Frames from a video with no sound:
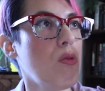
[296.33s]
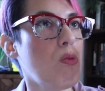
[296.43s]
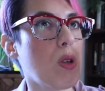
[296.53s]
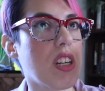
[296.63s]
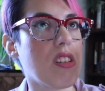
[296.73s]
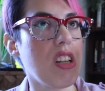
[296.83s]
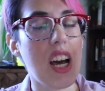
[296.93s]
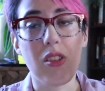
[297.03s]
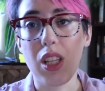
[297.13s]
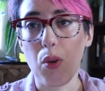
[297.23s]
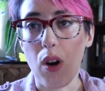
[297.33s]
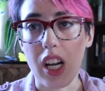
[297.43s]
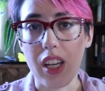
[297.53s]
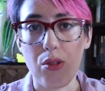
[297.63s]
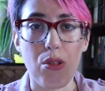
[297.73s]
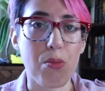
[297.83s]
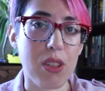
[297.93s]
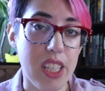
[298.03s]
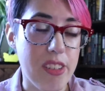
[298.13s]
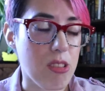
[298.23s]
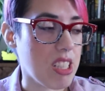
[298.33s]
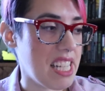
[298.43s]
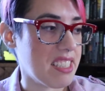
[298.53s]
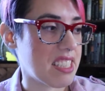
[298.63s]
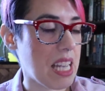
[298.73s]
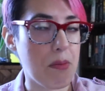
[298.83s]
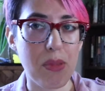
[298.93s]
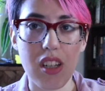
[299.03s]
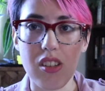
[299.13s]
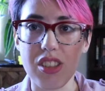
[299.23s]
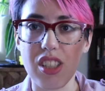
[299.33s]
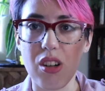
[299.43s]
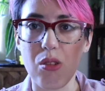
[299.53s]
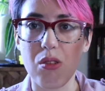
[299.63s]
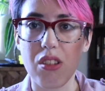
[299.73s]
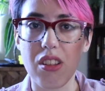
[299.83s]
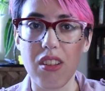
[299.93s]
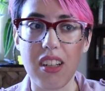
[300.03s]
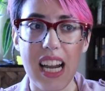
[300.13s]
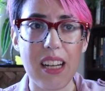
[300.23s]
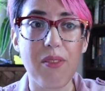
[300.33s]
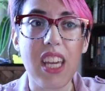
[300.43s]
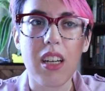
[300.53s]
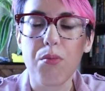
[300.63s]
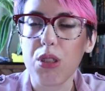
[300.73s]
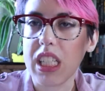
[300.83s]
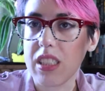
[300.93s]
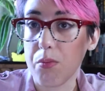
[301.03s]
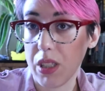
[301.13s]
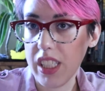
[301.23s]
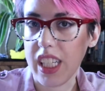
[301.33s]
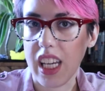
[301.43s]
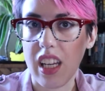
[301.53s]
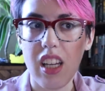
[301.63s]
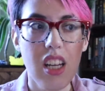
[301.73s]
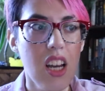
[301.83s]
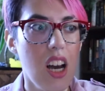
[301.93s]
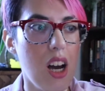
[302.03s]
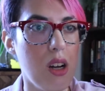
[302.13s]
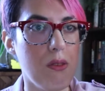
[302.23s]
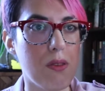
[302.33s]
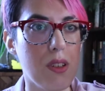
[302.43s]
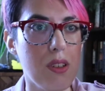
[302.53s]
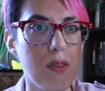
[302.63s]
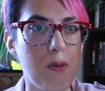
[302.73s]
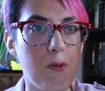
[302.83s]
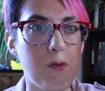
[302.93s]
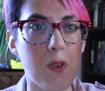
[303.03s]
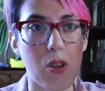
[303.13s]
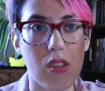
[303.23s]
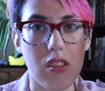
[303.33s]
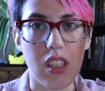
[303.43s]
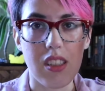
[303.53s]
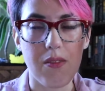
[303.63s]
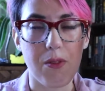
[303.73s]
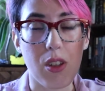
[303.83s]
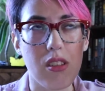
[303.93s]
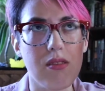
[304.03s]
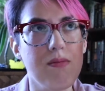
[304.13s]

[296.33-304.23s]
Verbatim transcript: We're not only walking through the political landscape, but also kind of the unpredictability of fertile fer,